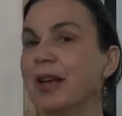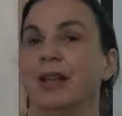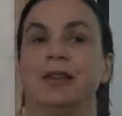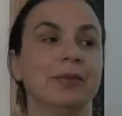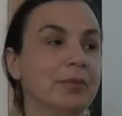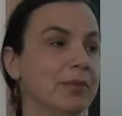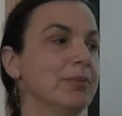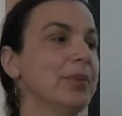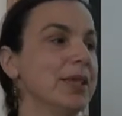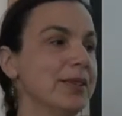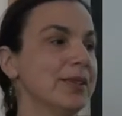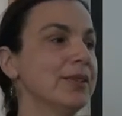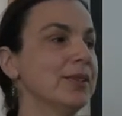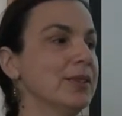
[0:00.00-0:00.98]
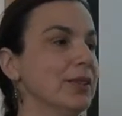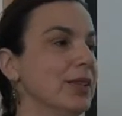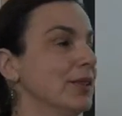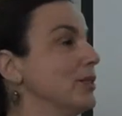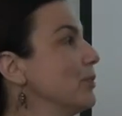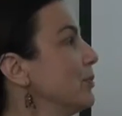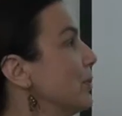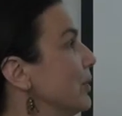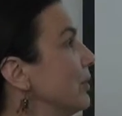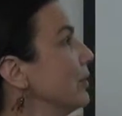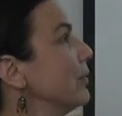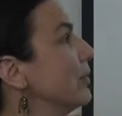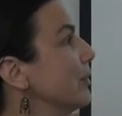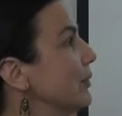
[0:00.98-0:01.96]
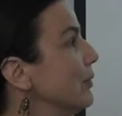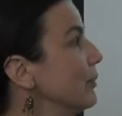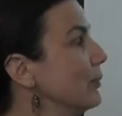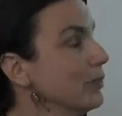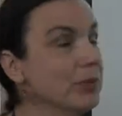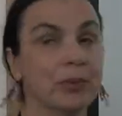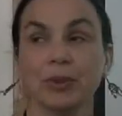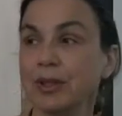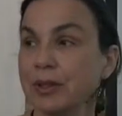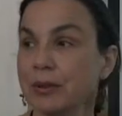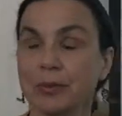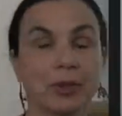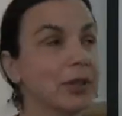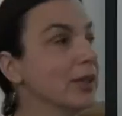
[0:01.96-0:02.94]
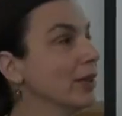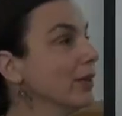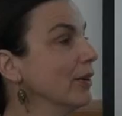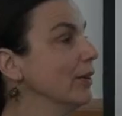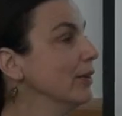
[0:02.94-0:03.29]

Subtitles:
And basically that's what they're working on.